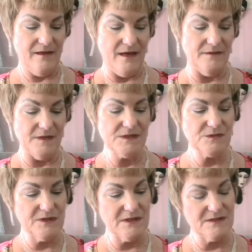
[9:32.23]
And this
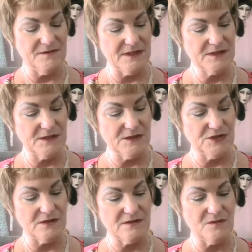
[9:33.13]
one is
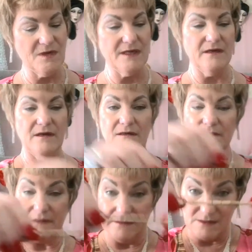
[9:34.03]
vintage as well,
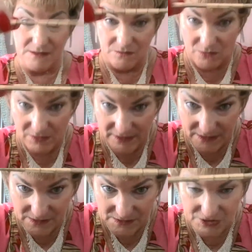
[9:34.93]
and it's in really good